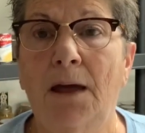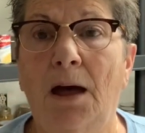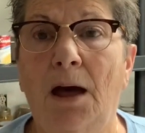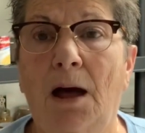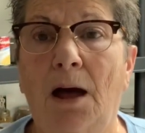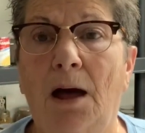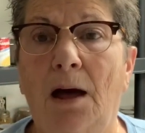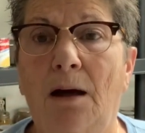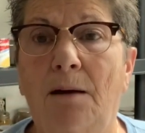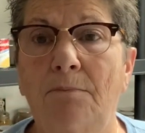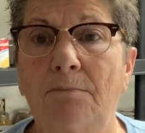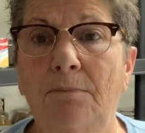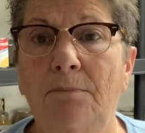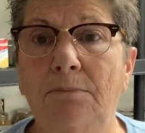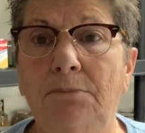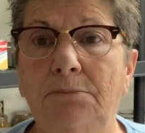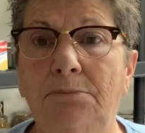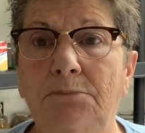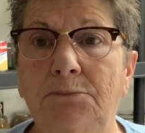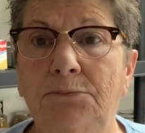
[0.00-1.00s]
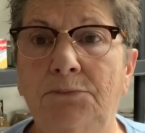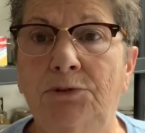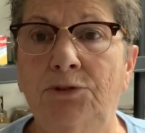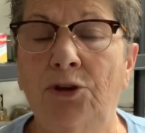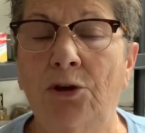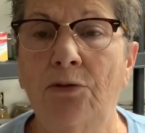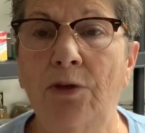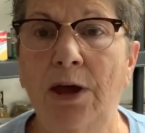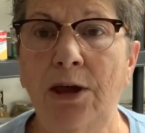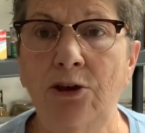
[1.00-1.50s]
um,
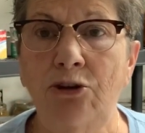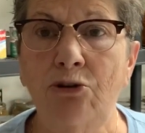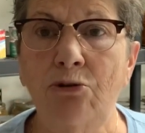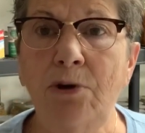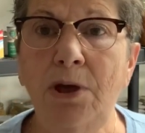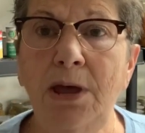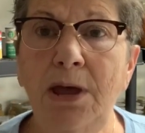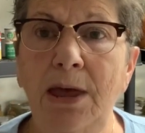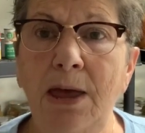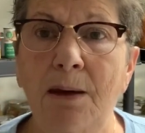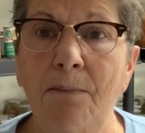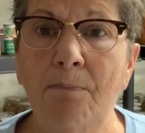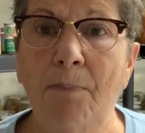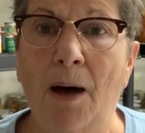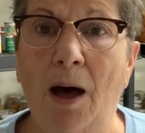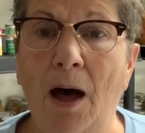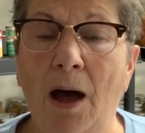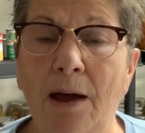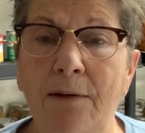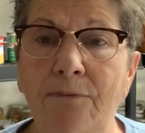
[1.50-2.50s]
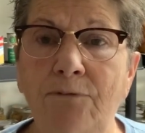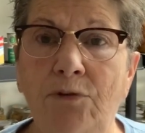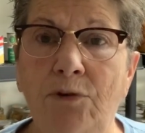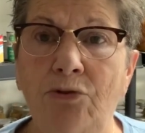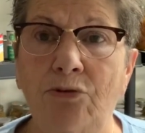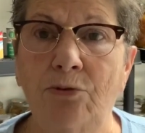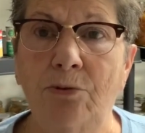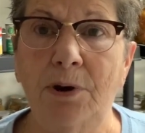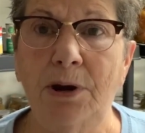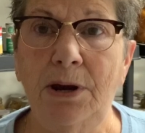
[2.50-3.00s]
so that you can get by for
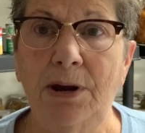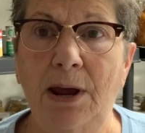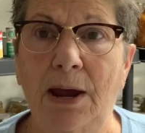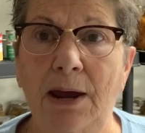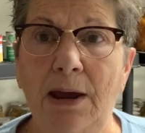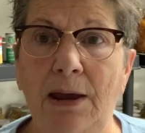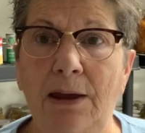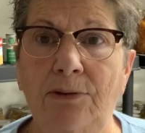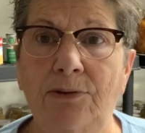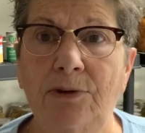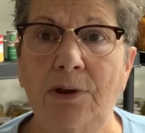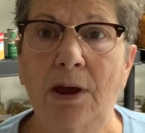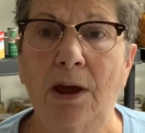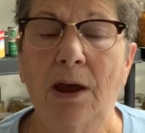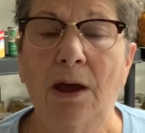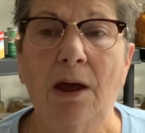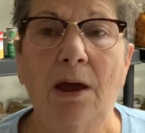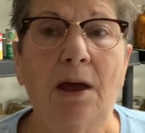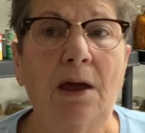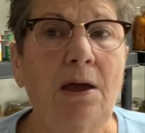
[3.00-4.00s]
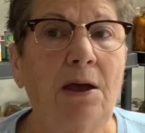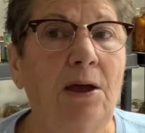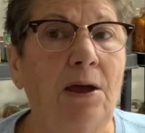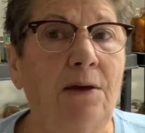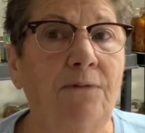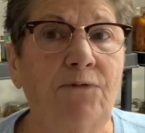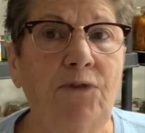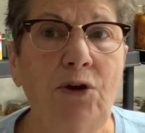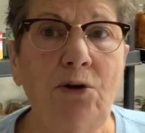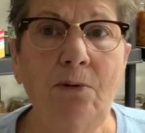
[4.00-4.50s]
three days.
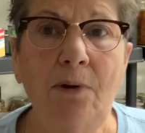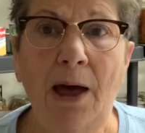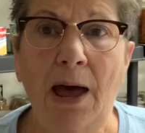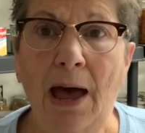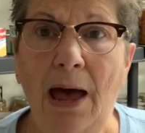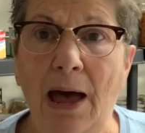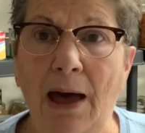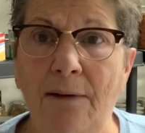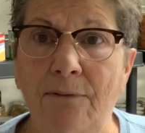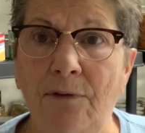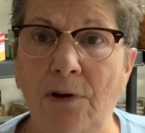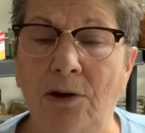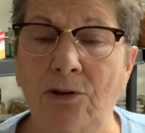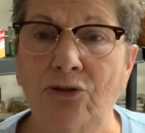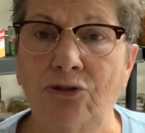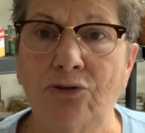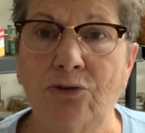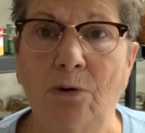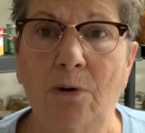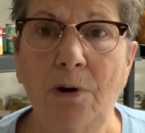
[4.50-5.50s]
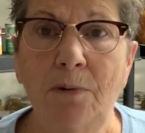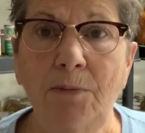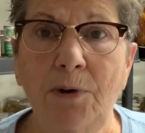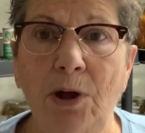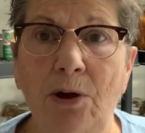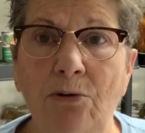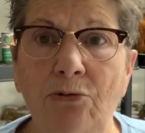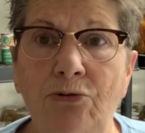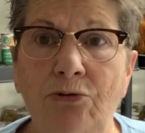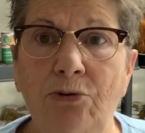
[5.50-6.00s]
If you have a storm
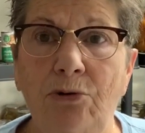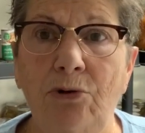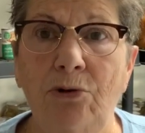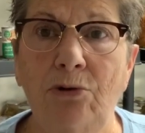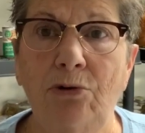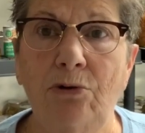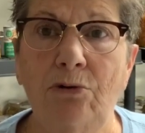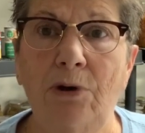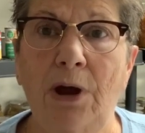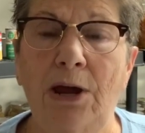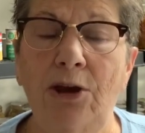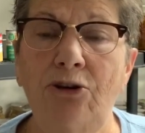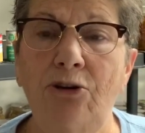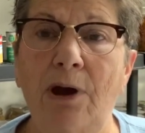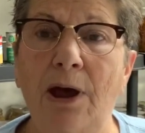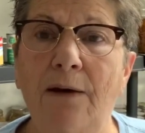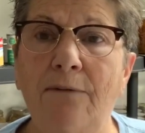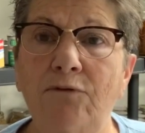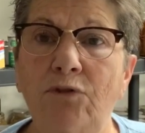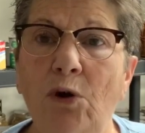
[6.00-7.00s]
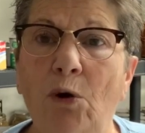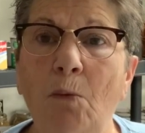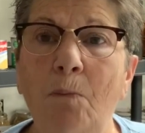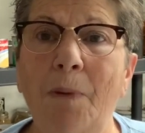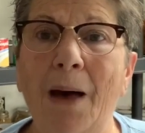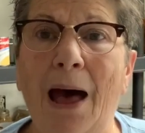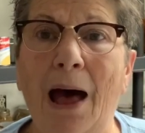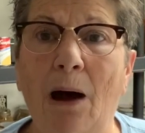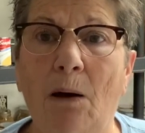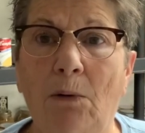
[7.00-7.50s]
go through and you have no
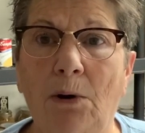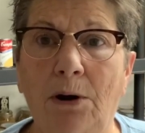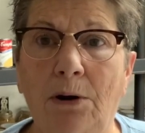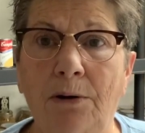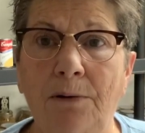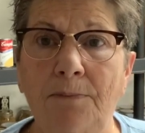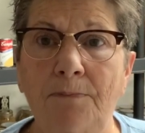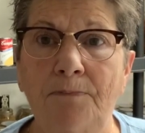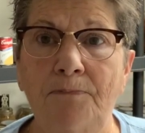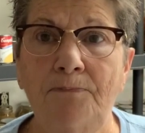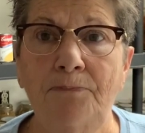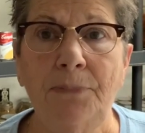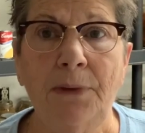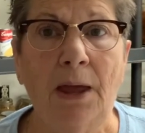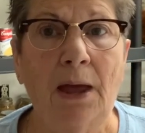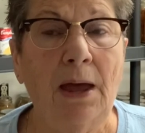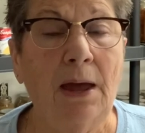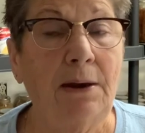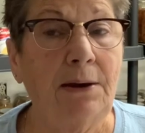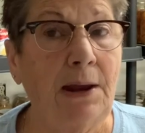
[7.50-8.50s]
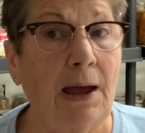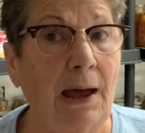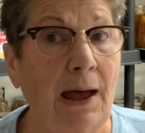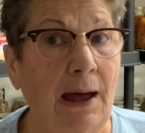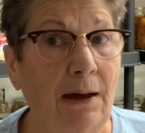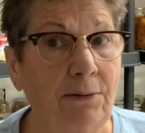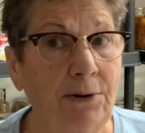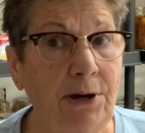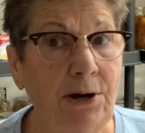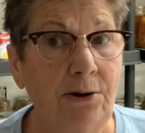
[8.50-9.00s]
power, now
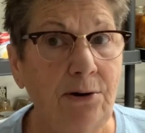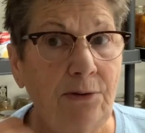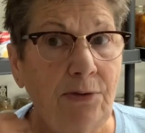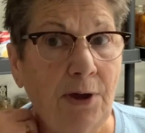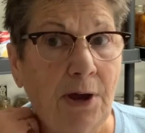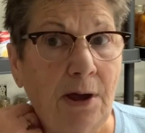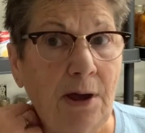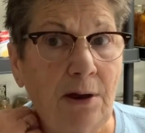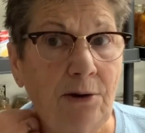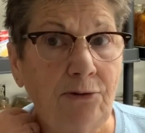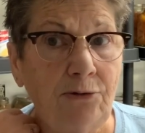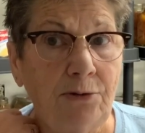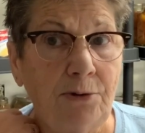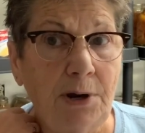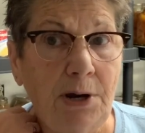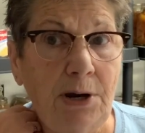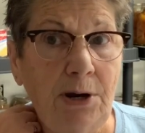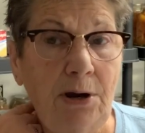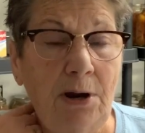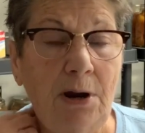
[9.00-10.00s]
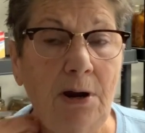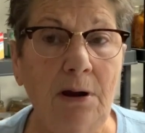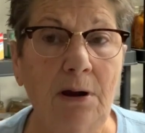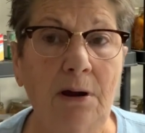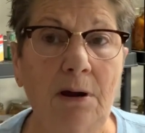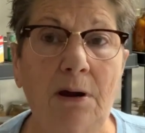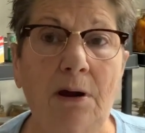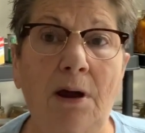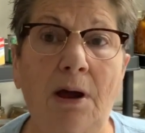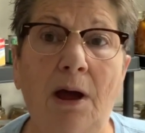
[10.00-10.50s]
out here in the country,
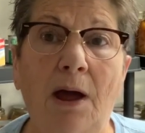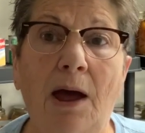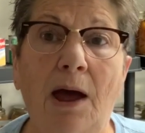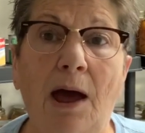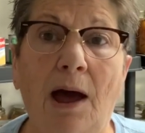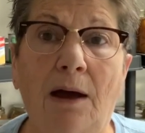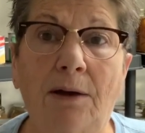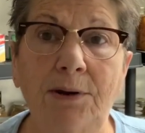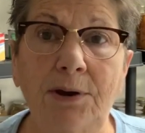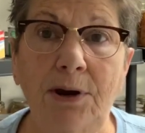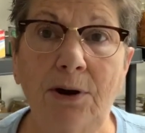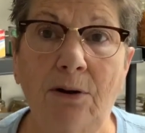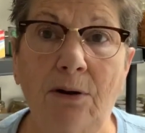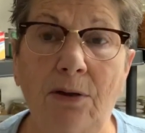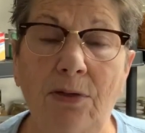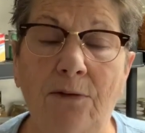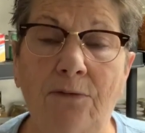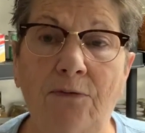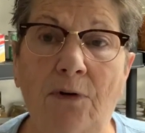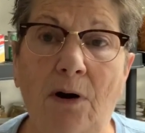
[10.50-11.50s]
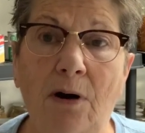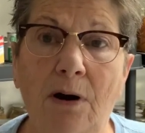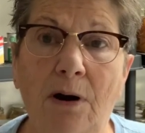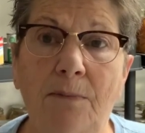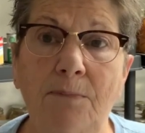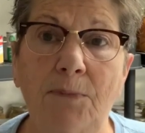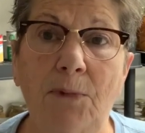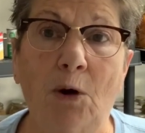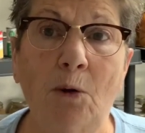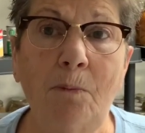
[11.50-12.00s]
out here on the
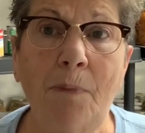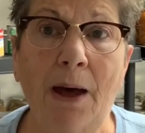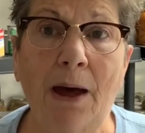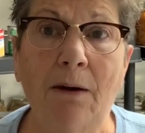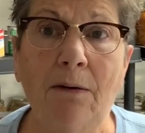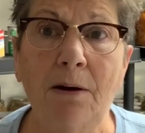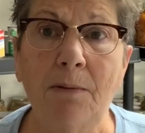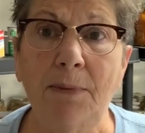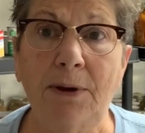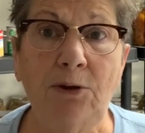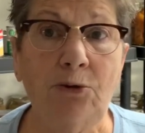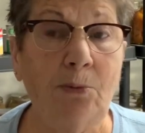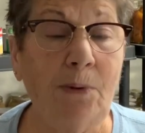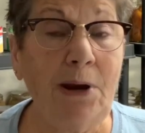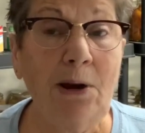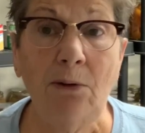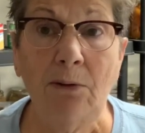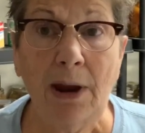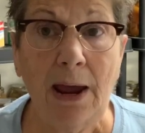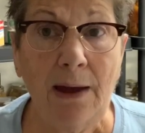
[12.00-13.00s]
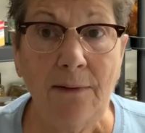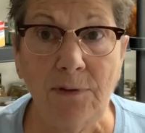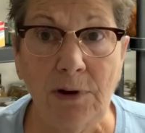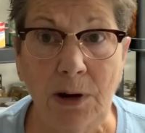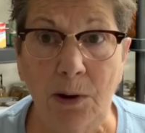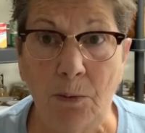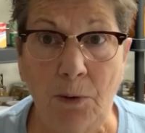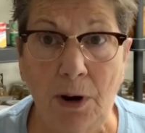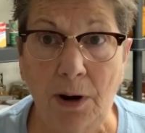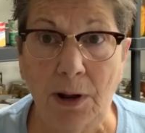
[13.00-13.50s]
farm, no power means we don't have
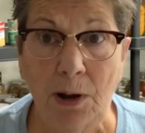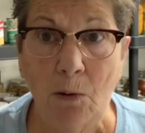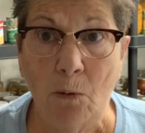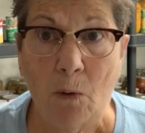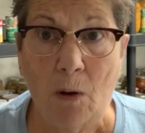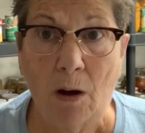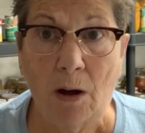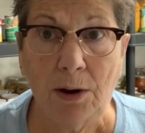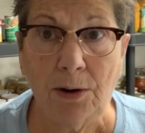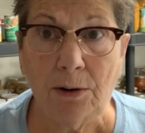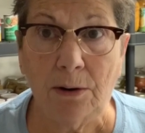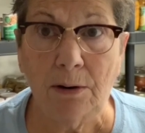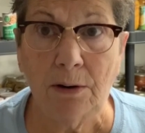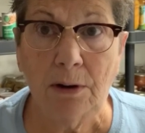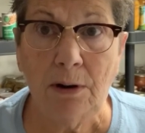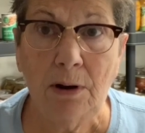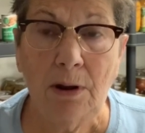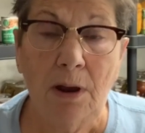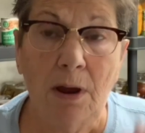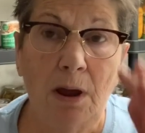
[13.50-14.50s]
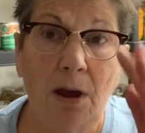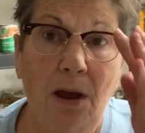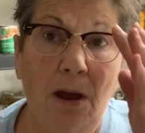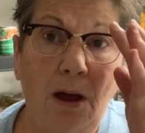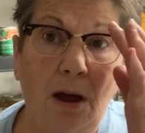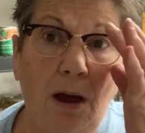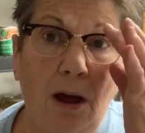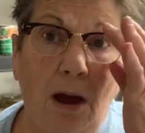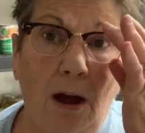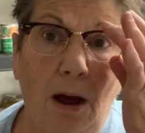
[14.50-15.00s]
any running water.
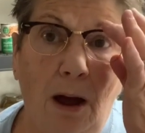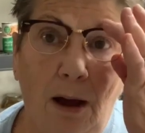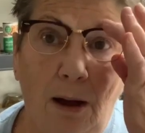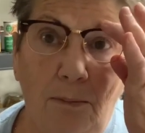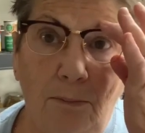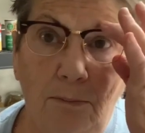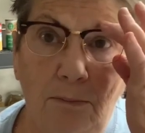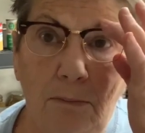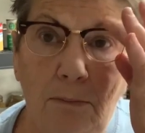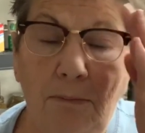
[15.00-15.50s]
Um,